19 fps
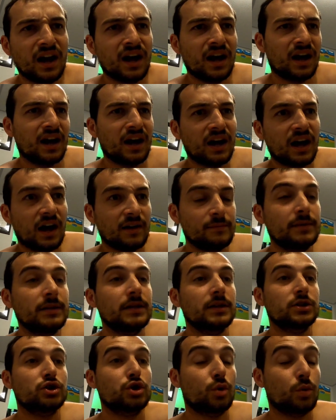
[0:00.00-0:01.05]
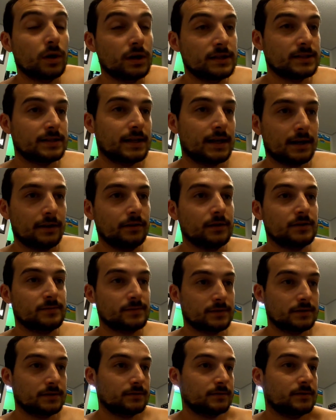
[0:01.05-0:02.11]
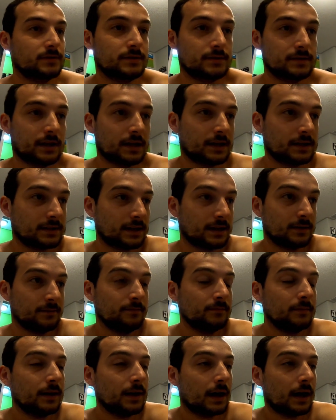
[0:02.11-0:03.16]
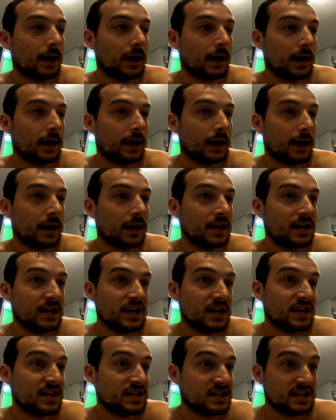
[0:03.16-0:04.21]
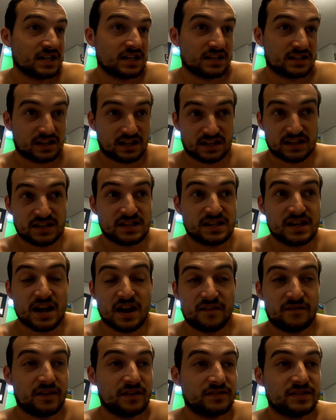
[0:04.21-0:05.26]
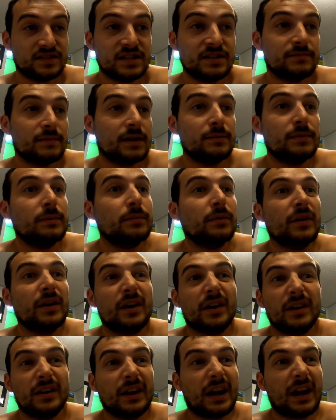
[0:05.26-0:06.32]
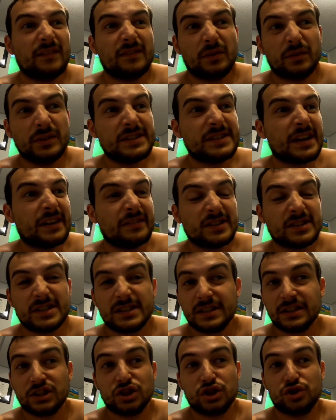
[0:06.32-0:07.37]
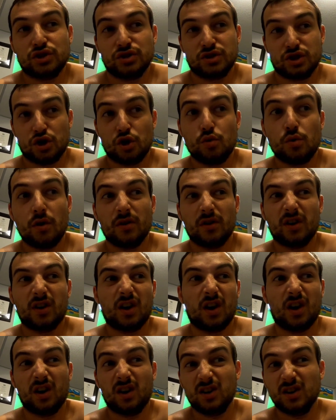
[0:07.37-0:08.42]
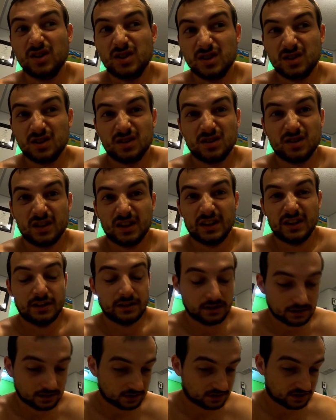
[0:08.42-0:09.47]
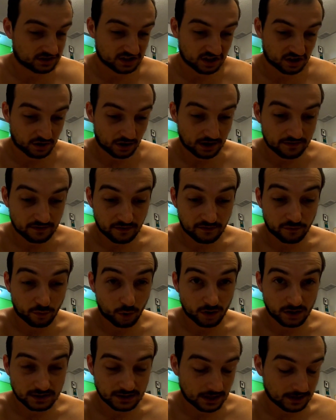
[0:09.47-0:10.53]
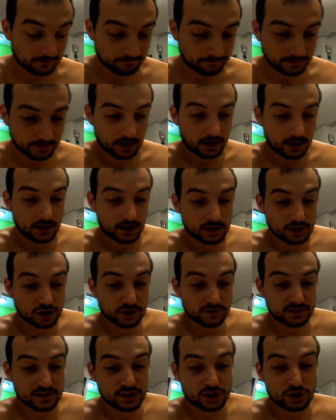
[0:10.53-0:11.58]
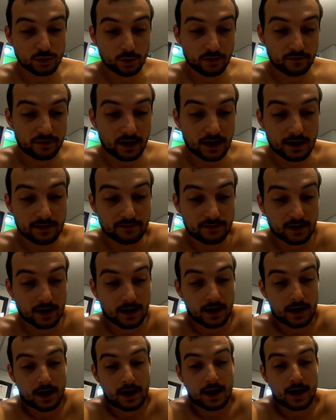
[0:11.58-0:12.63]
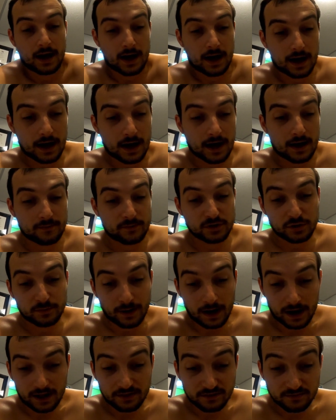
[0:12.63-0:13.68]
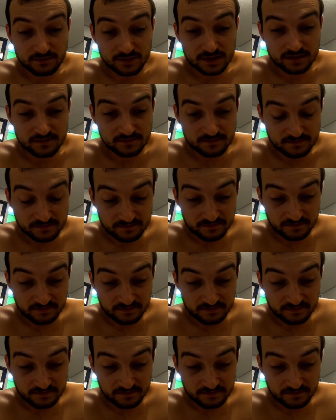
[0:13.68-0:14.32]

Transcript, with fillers: Uh, I've been there twice now. That was the second time. Uh, never have seen many people there. Like I've at least ever seen two other cars there. So I give it a four out of ten. Services two out of five. Um, there's no bathrooms.